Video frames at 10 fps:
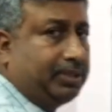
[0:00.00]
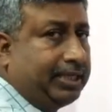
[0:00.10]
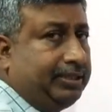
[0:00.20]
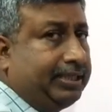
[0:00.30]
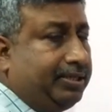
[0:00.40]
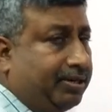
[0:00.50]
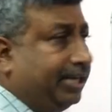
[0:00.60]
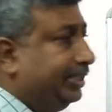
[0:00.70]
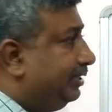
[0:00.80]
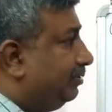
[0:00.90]
and then dry
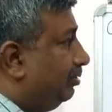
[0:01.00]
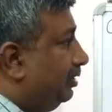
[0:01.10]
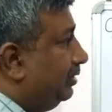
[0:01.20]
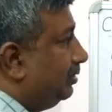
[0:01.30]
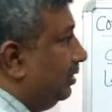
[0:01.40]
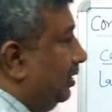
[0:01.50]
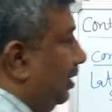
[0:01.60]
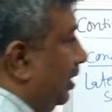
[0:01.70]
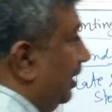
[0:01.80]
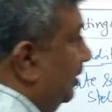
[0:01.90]
it. So this
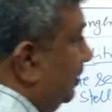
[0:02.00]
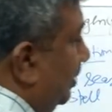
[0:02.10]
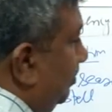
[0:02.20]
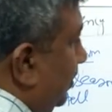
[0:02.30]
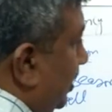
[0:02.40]
are the some